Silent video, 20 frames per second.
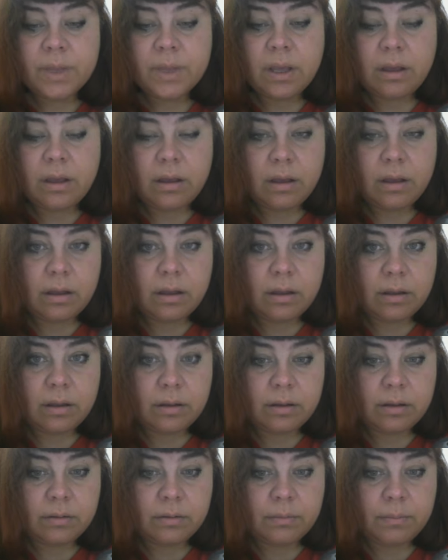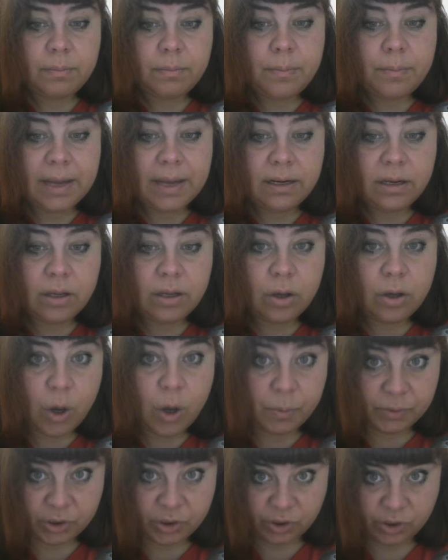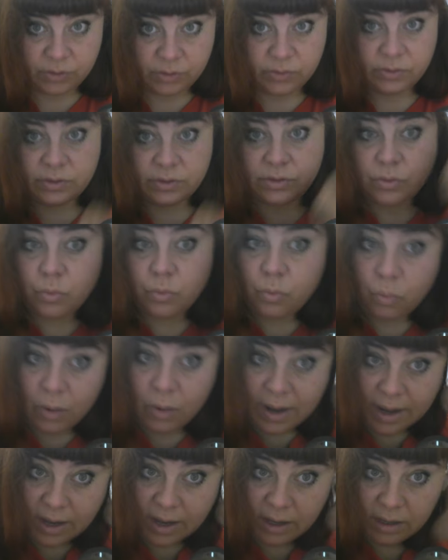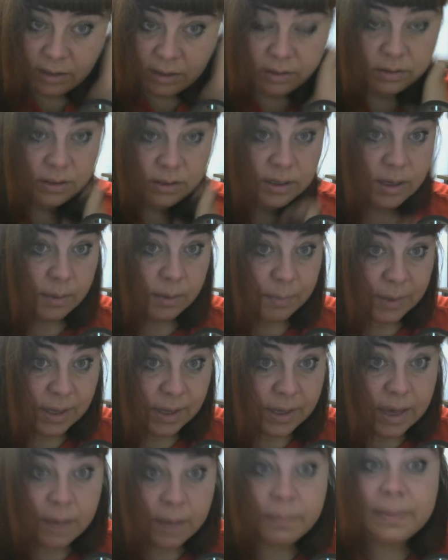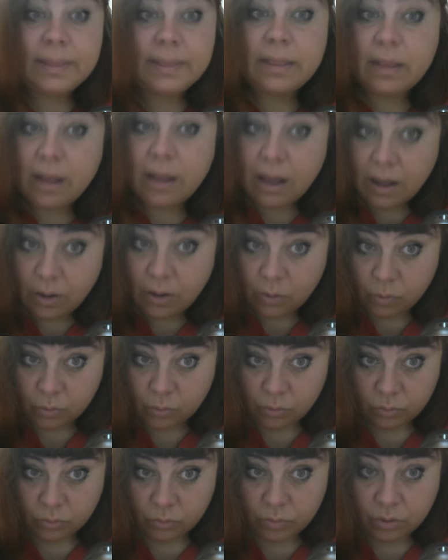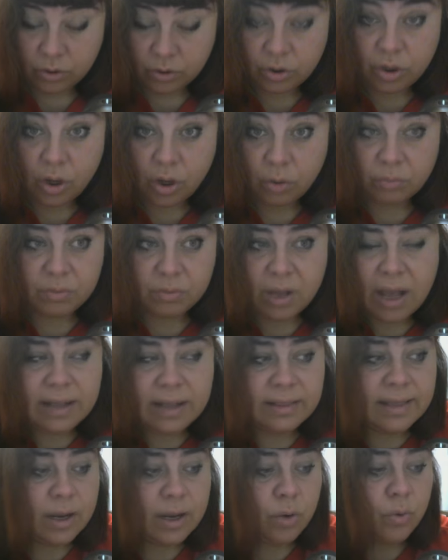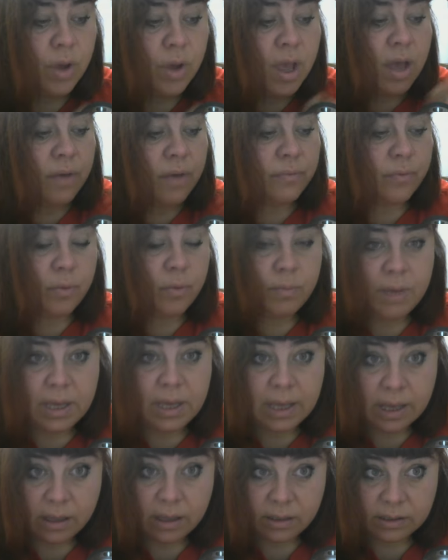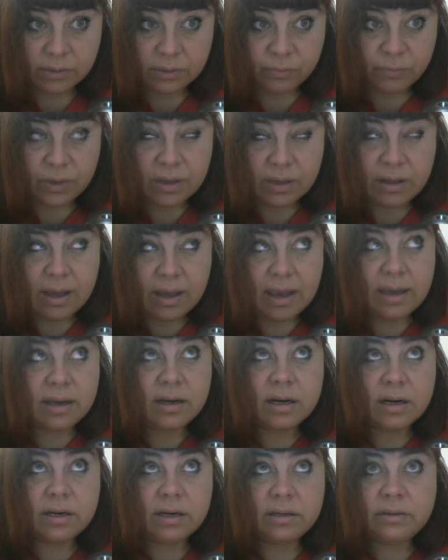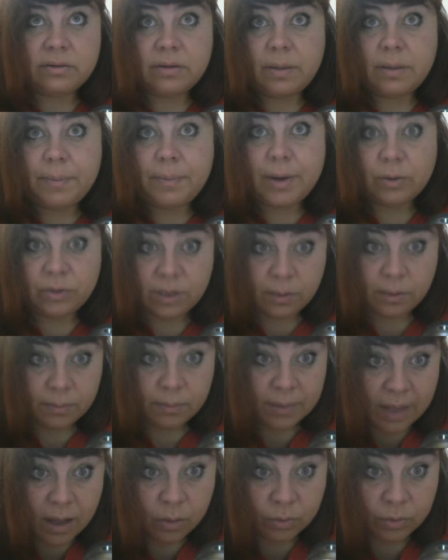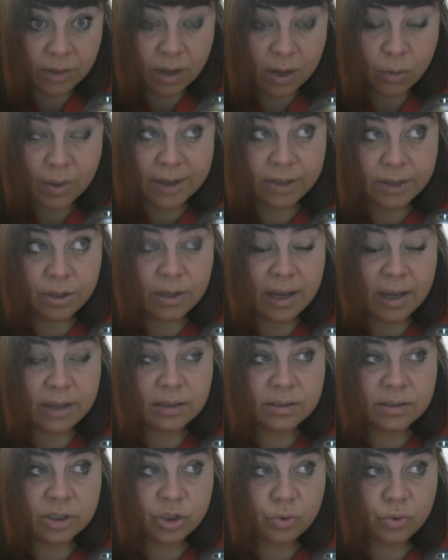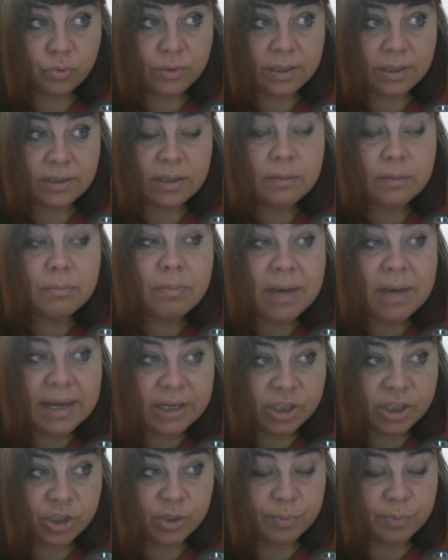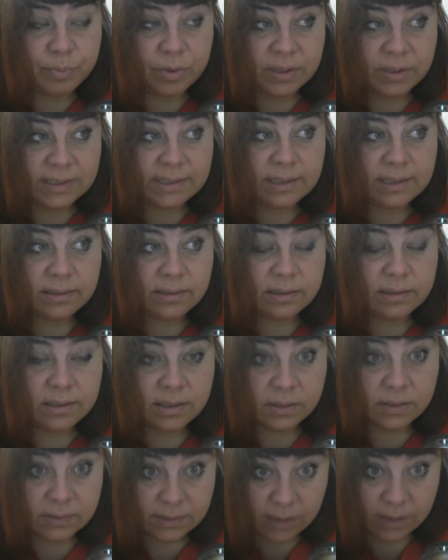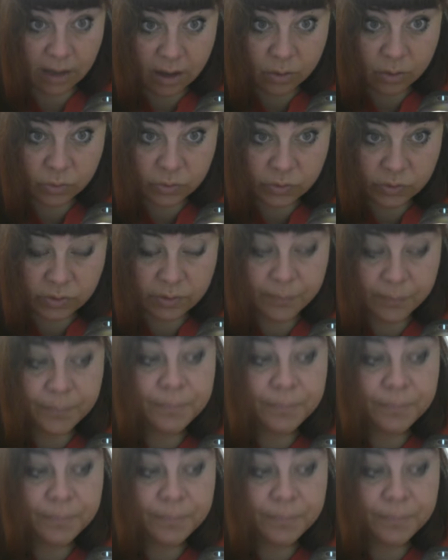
options why he became now known. I tell you, for me, I heard about him now. I understood that in March the police entered his house,